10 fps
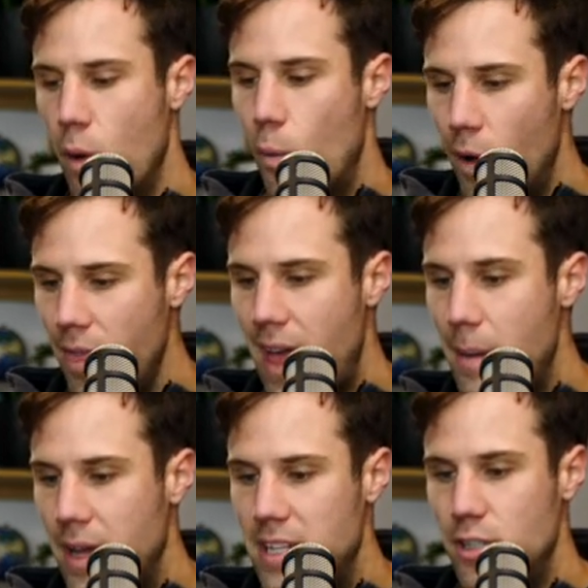What
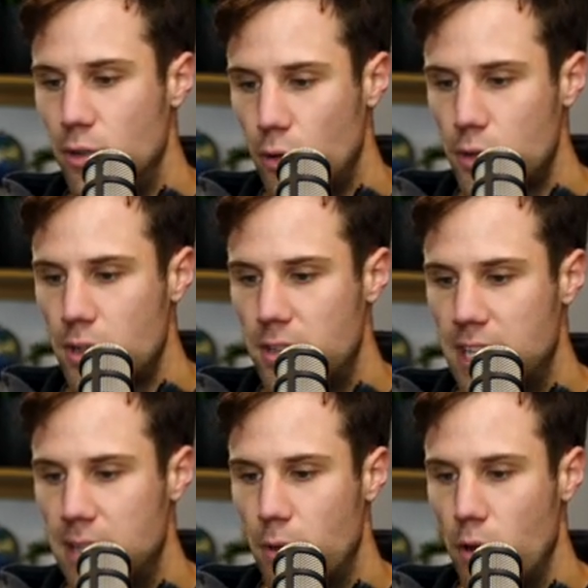that means, and you'll also
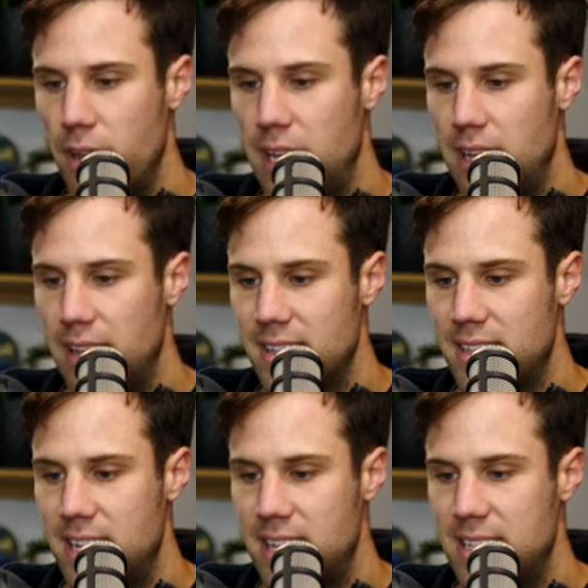see them over here in the
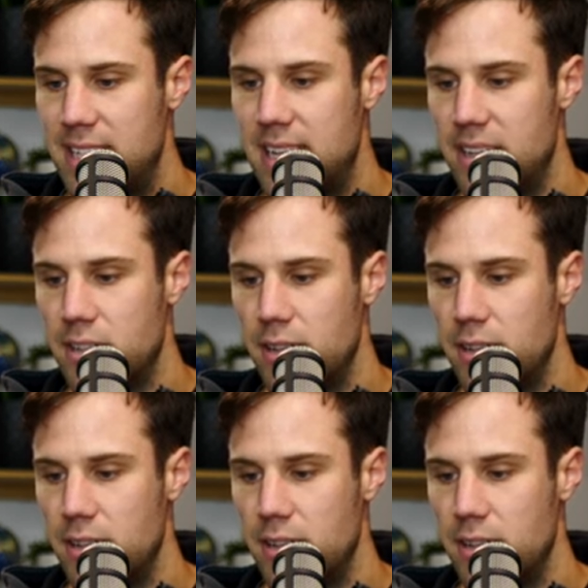set details.